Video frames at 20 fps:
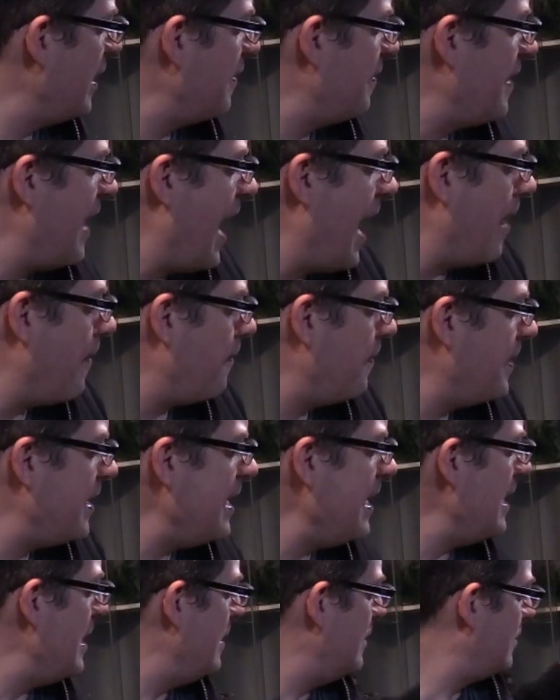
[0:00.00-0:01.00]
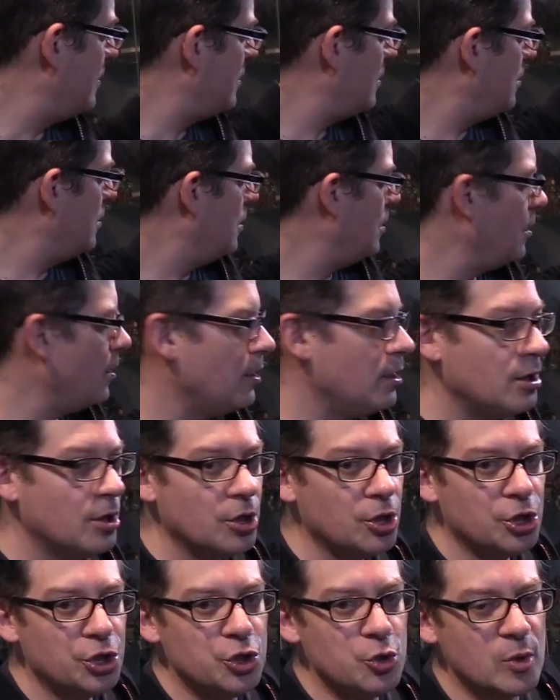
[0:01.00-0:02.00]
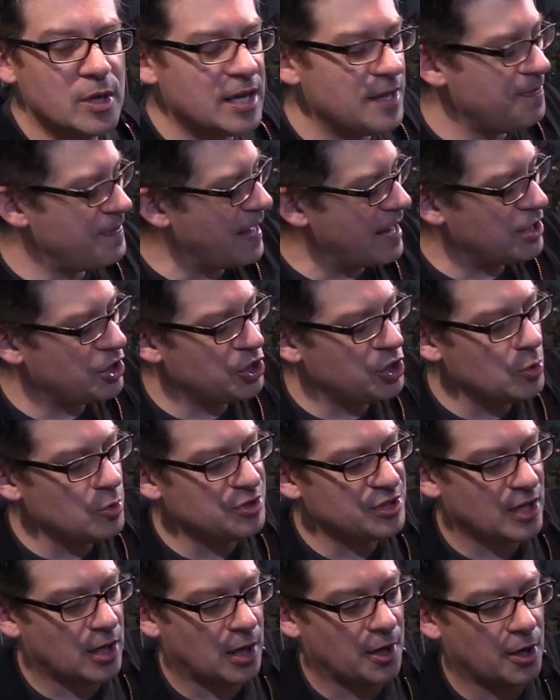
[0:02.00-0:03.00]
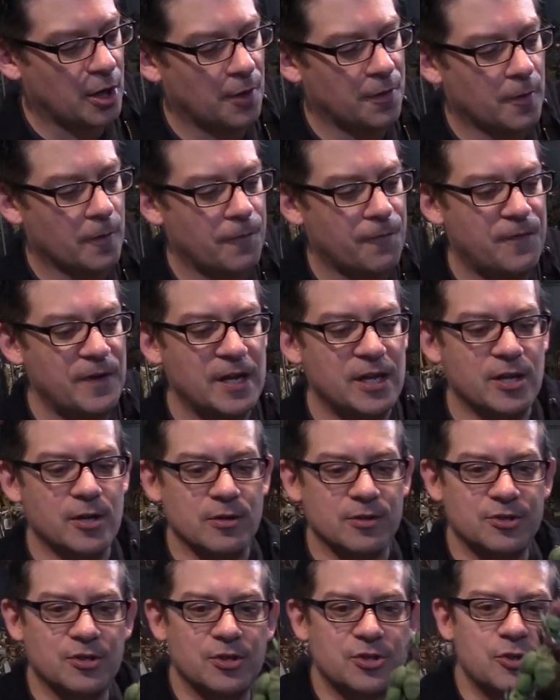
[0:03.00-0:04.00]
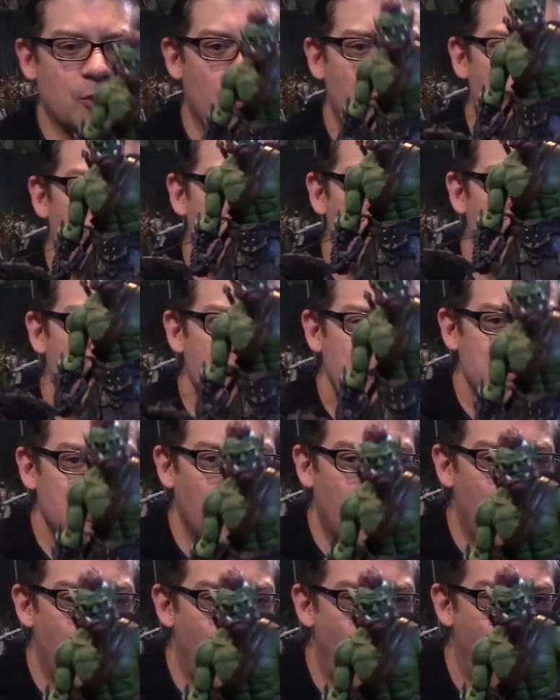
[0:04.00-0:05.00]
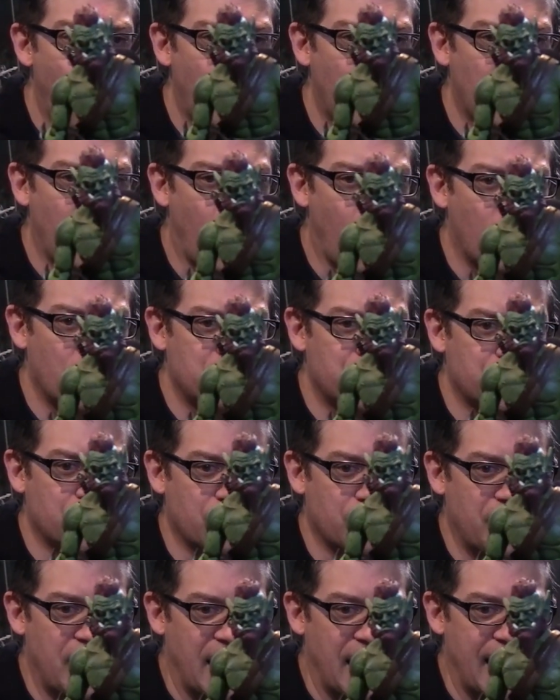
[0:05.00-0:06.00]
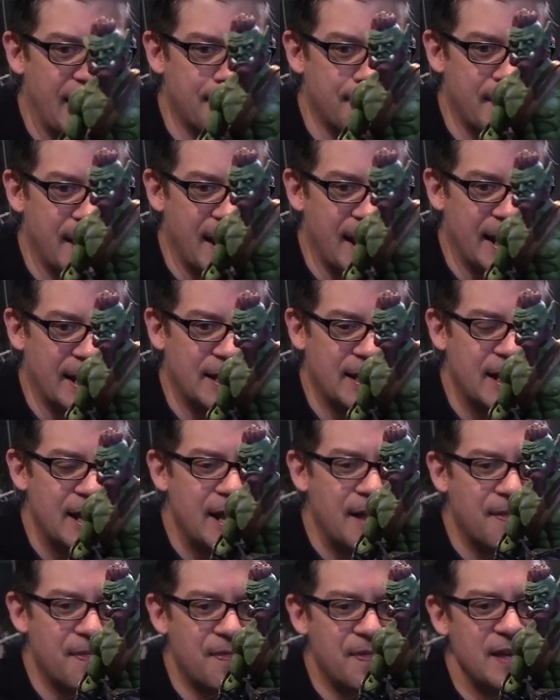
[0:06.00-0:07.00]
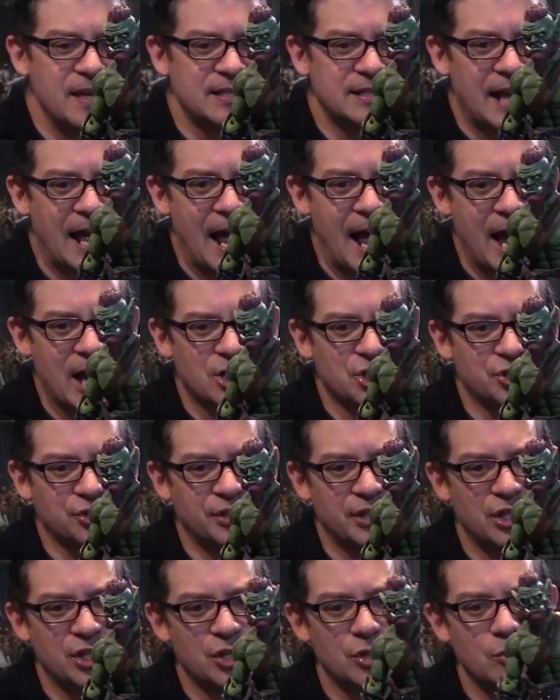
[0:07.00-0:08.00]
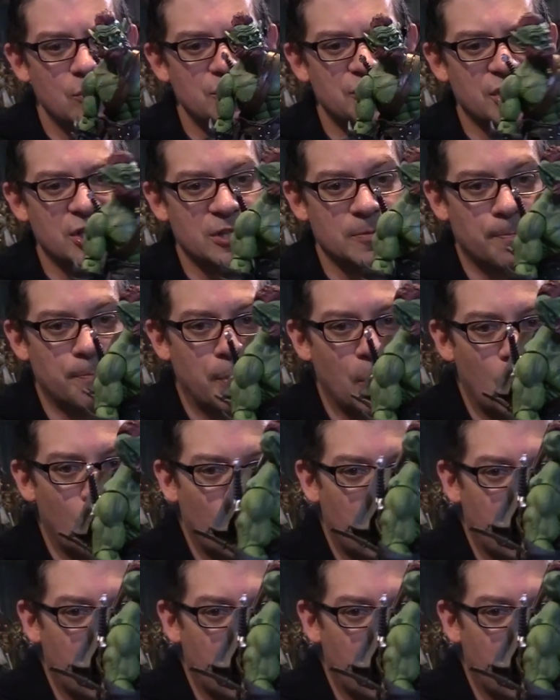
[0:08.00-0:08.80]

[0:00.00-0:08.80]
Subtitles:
that piece, you can then use it on other figures. So this orc archer that I made, this actually uses both